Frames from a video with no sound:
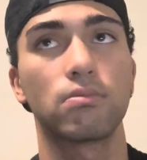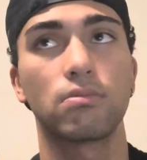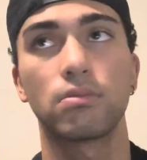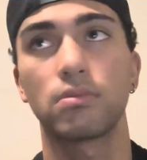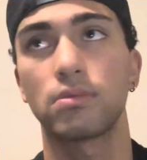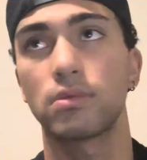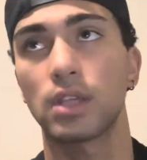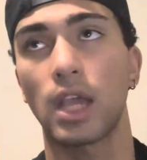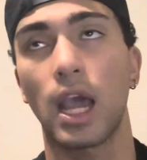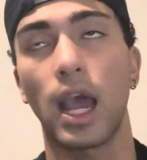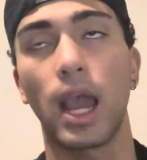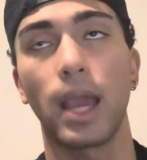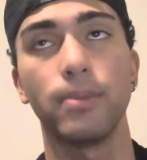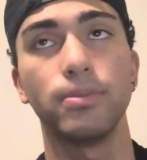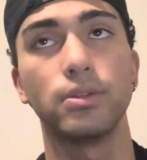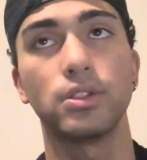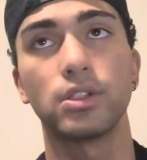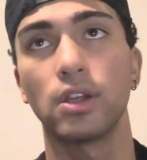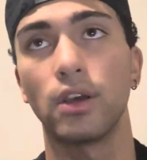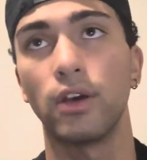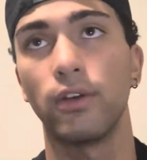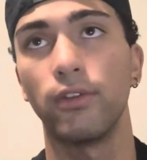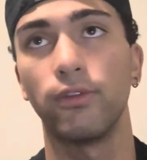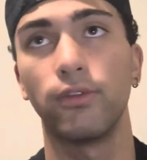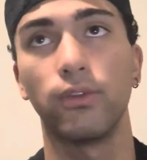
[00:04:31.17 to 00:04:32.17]
types
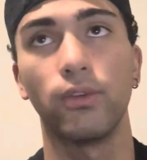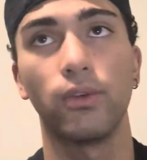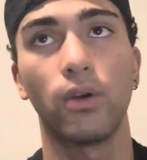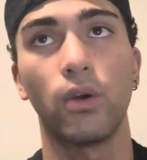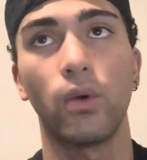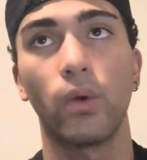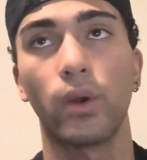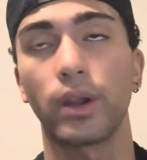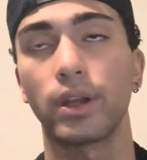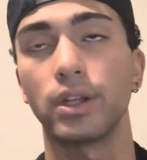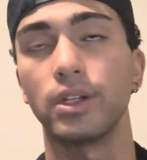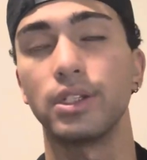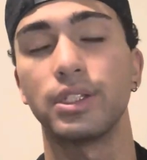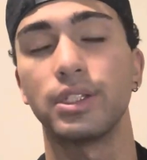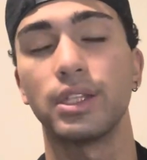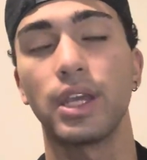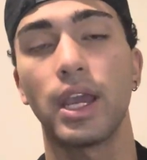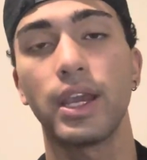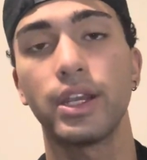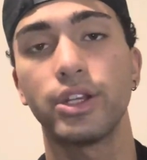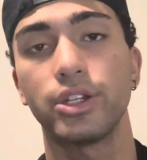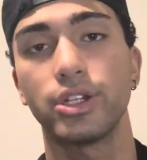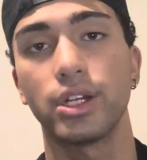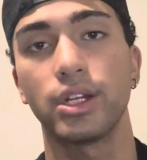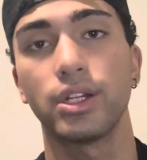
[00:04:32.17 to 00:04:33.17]
of
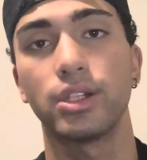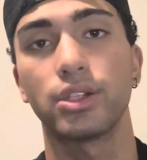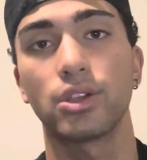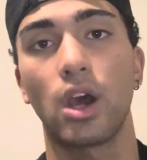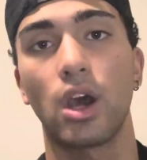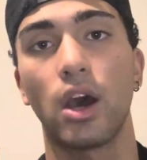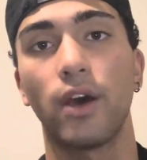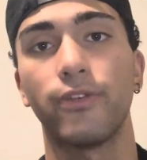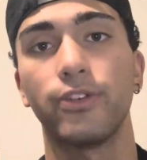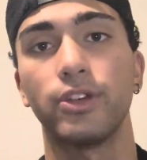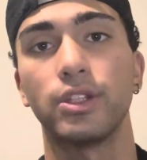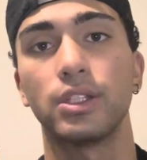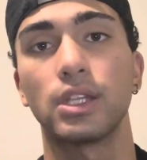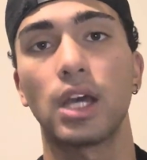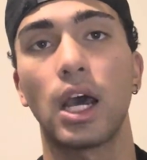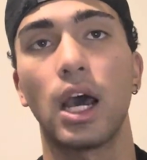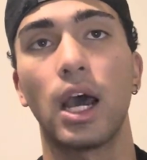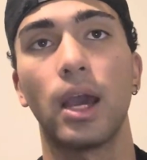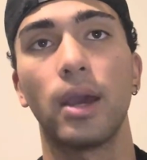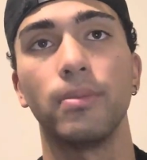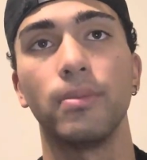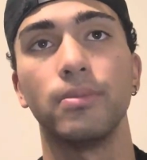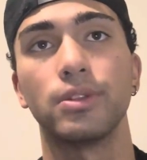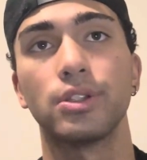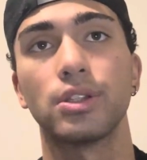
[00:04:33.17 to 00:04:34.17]
organizations,
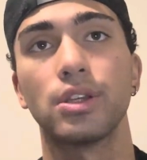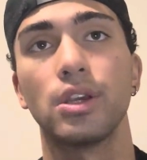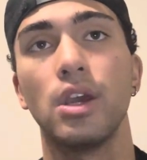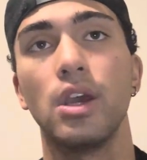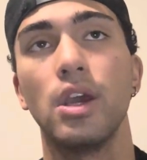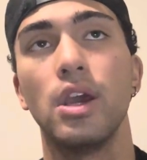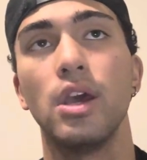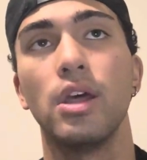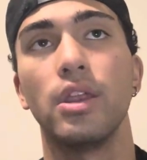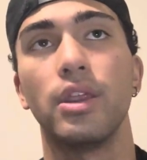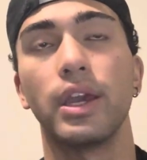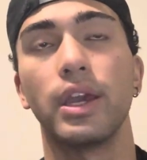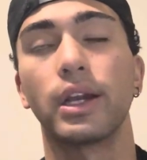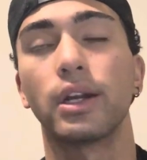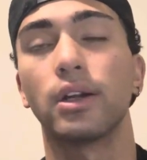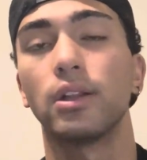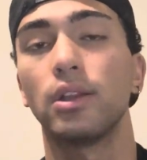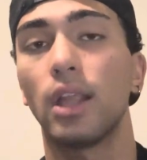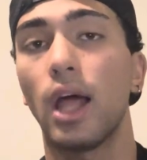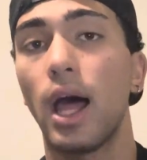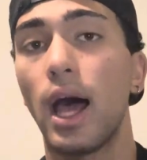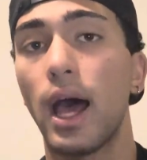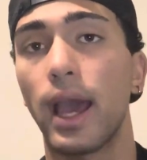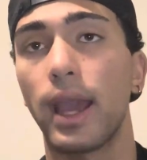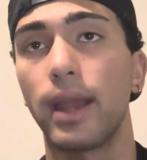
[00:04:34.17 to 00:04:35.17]
oftentimes they
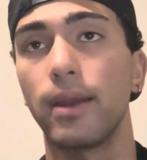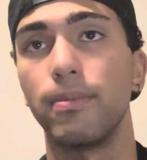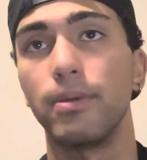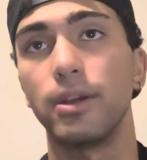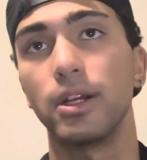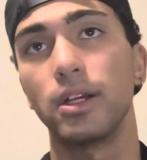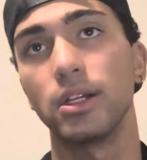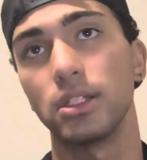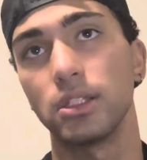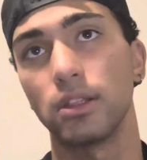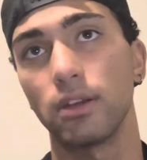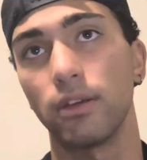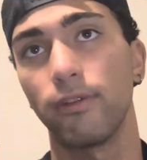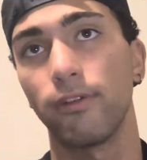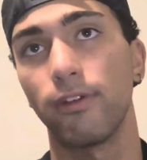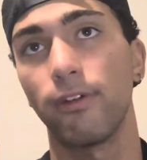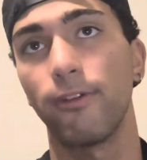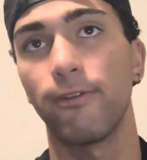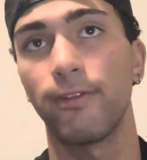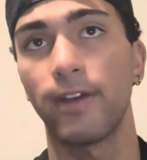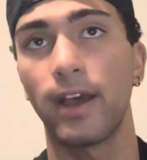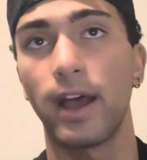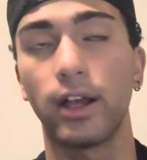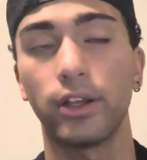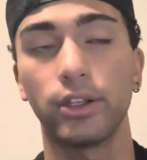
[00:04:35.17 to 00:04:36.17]
collide because of
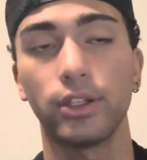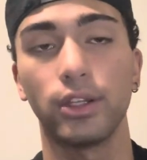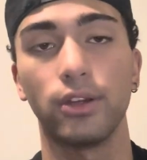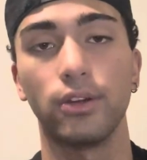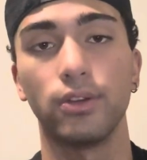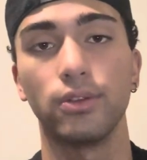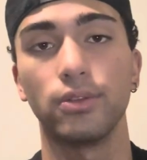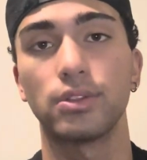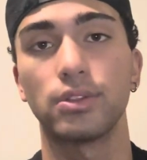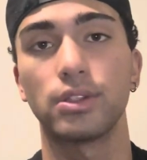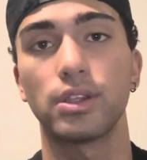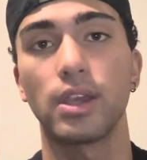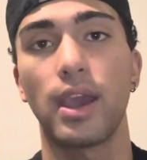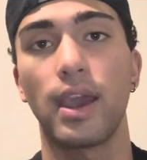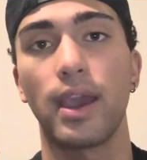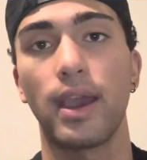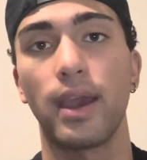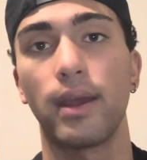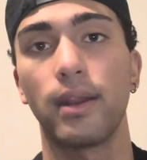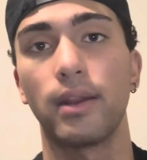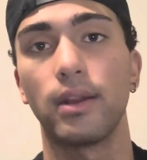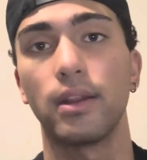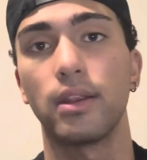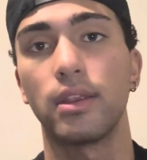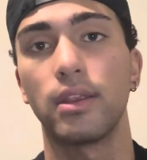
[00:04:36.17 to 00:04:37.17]
values
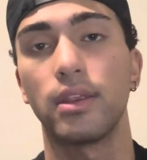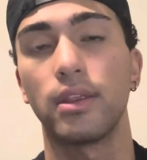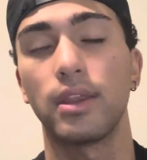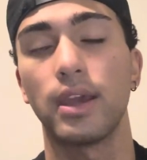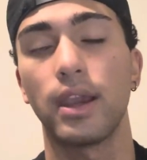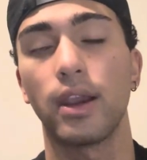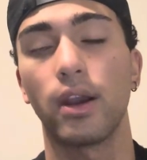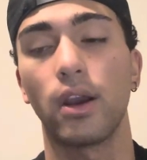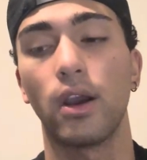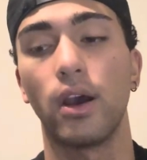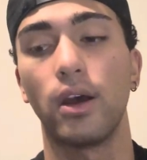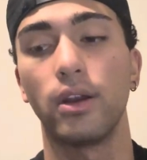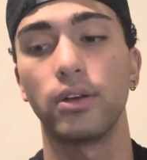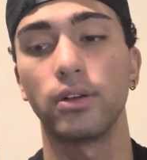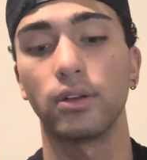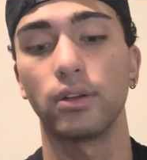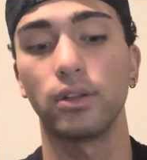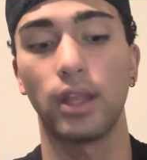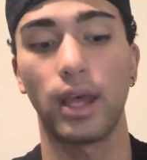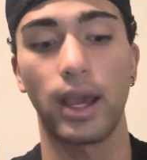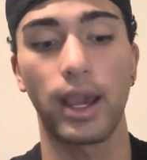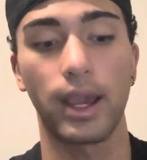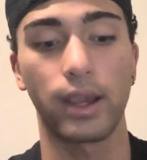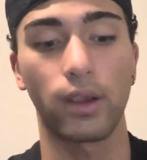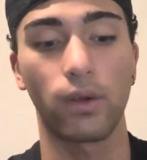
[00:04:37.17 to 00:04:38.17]
and their
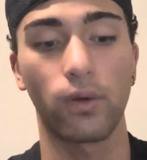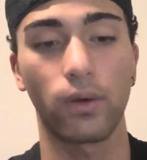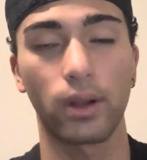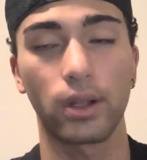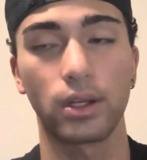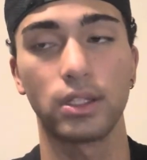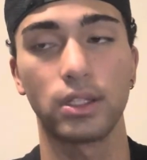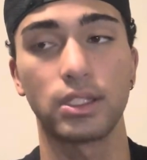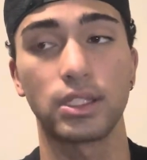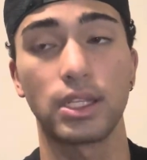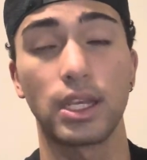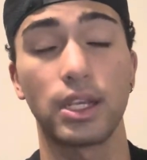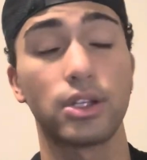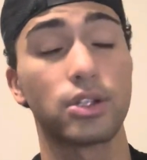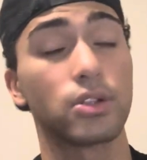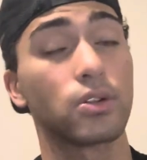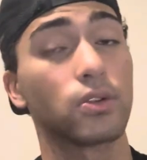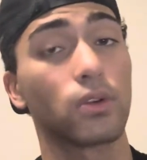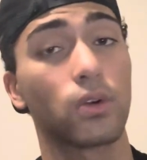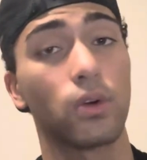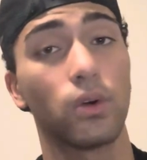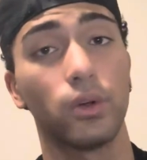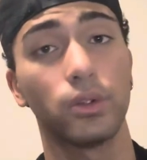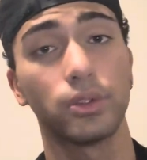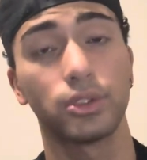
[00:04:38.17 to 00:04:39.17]
underlying organizational
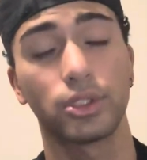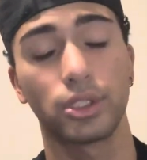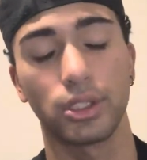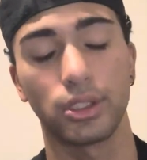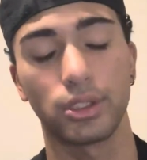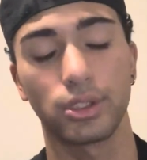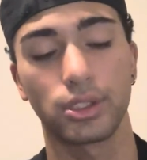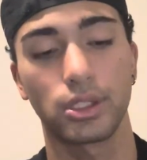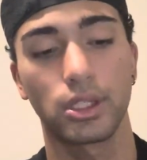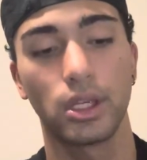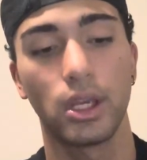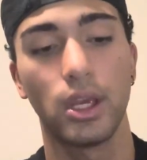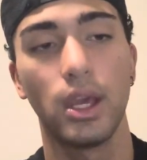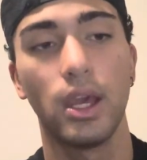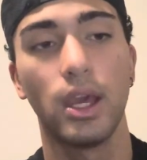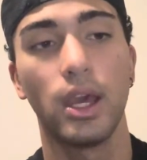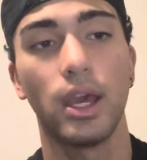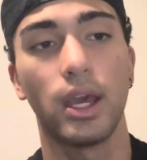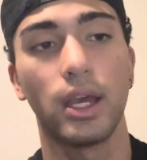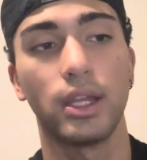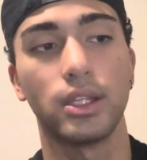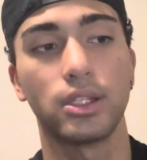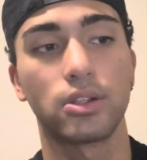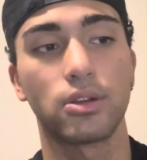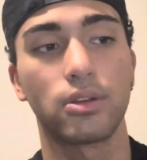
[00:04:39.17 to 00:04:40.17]
cultures.
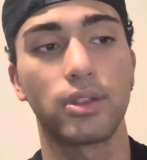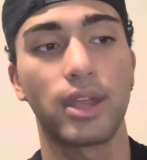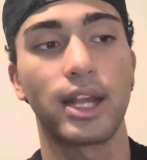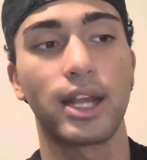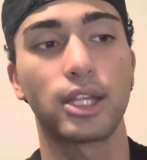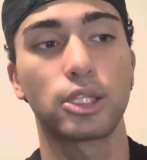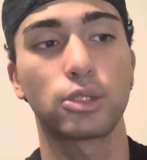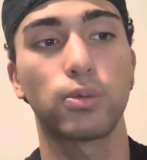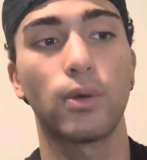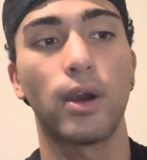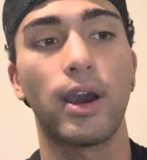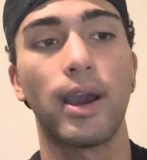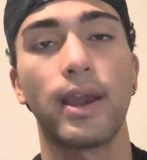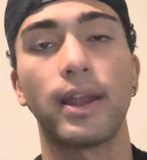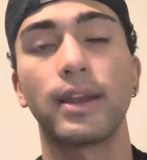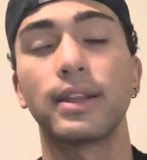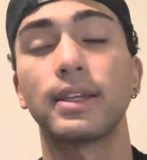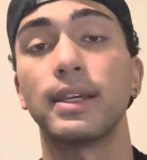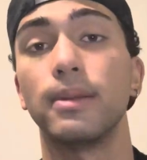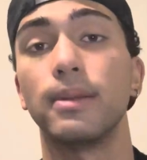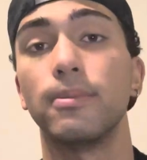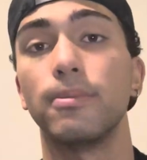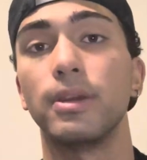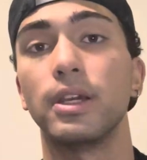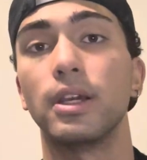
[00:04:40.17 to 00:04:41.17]
And so that's why it
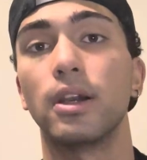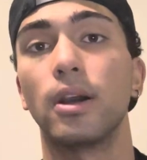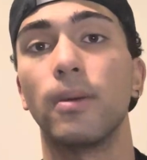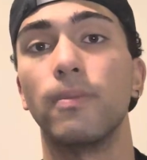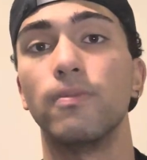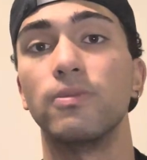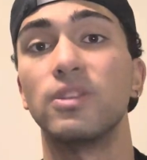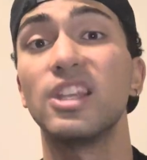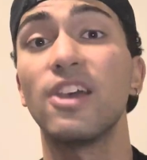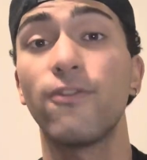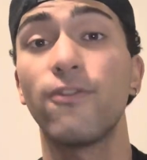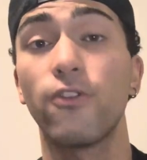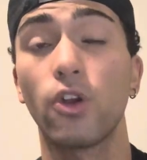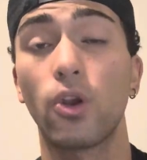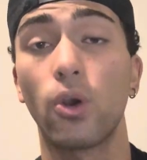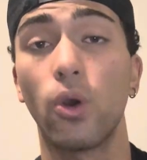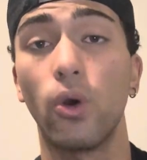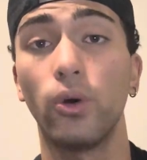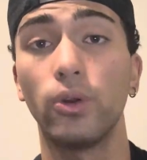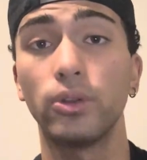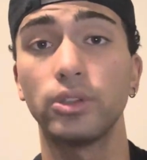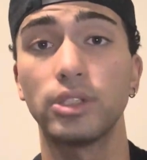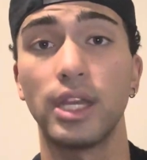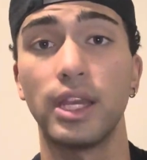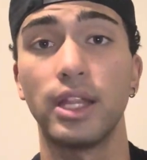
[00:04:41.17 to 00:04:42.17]
can become
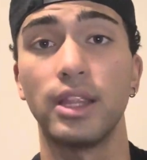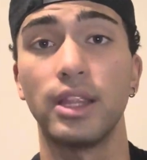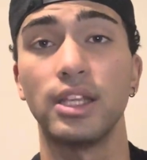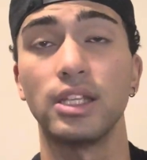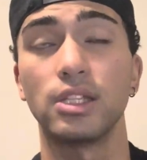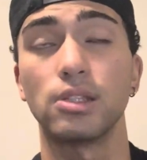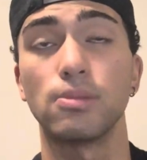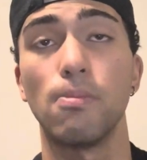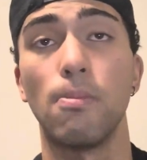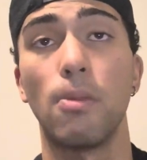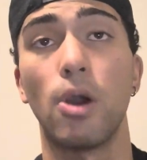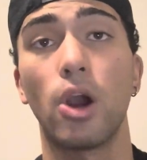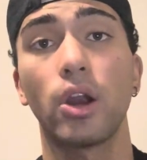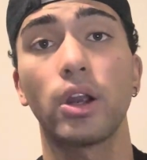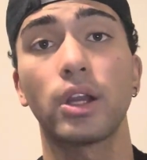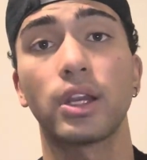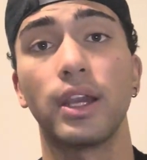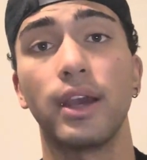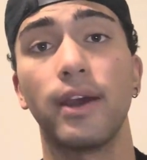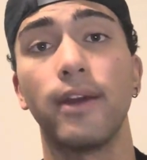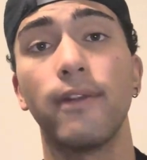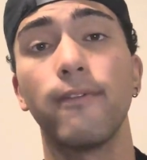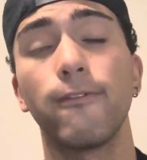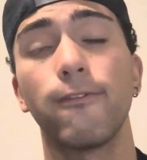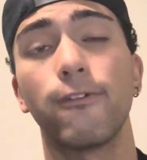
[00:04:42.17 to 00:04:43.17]
difficult in this
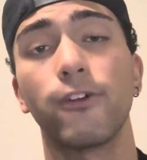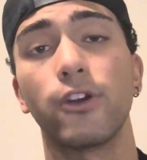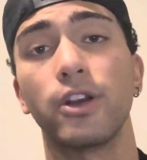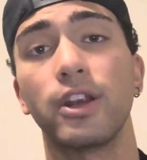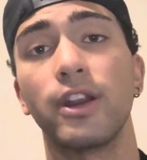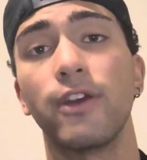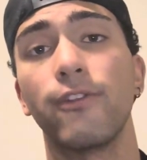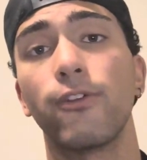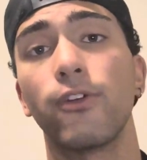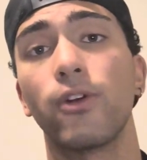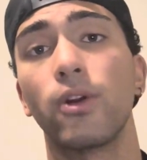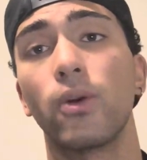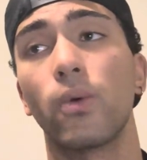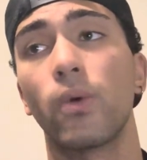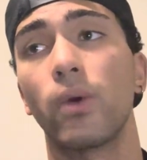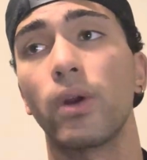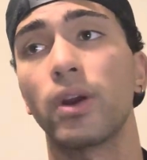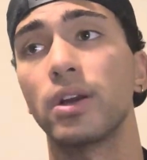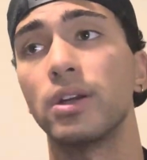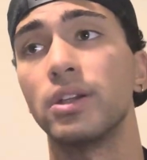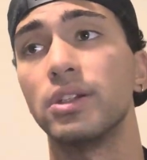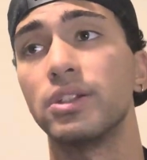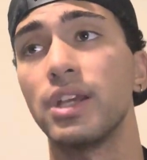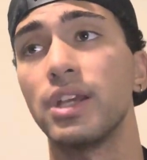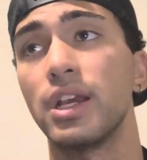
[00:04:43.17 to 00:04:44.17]
market for different
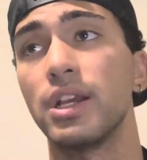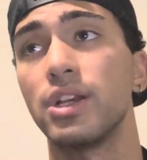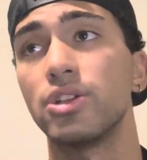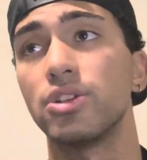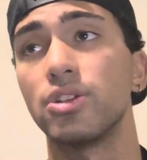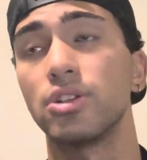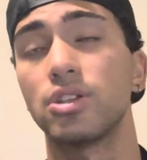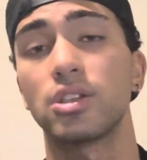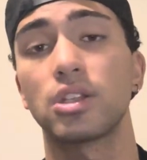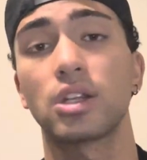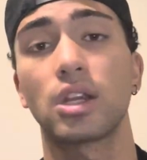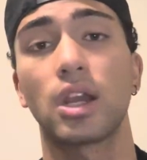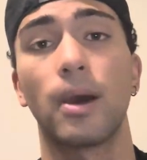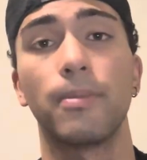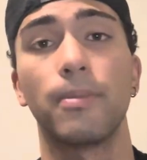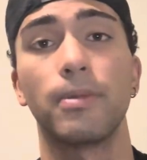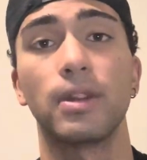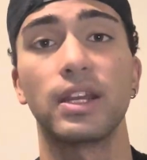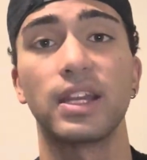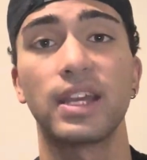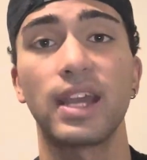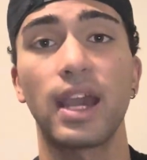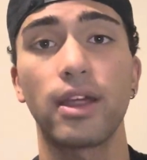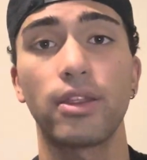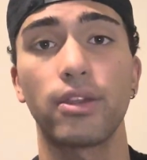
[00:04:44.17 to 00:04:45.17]
organizations to come
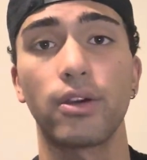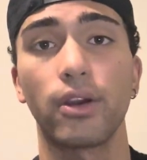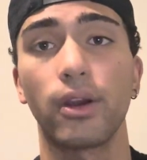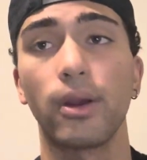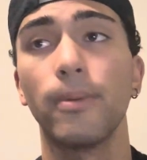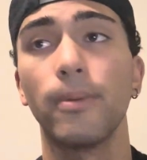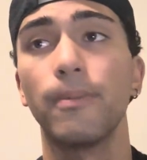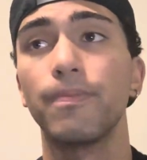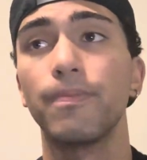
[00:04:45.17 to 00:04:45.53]
together